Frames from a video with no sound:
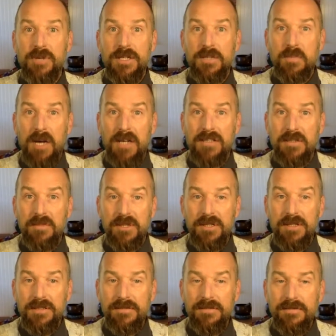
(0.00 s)
as
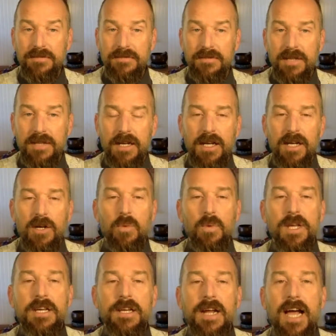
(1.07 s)
possible, we
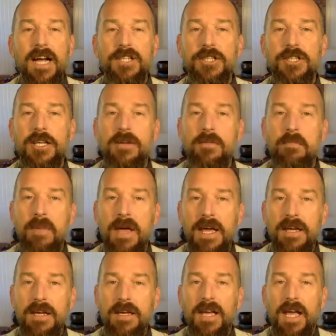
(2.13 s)
could actually make